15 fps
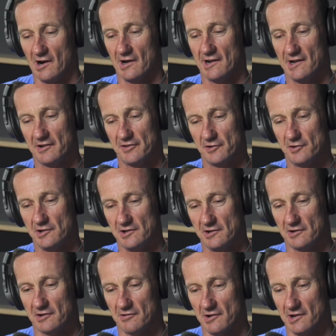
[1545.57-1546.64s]
I'd had a
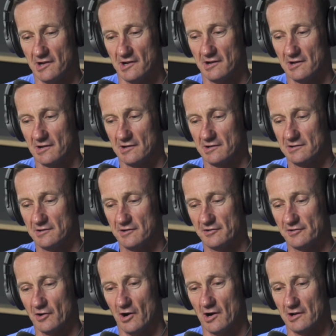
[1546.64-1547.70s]
30-year career,
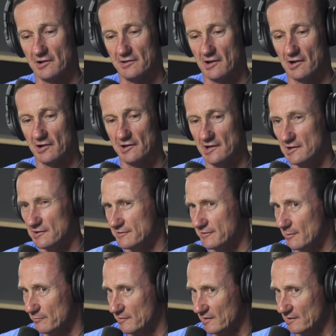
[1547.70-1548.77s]
decided that I needed
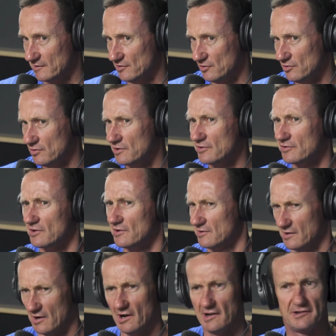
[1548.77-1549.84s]
something new because
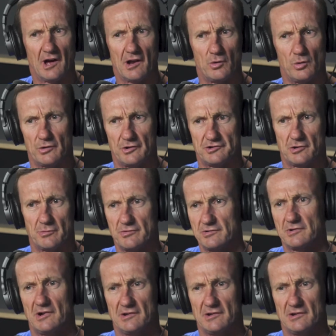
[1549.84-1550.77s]
I had done all the jobs.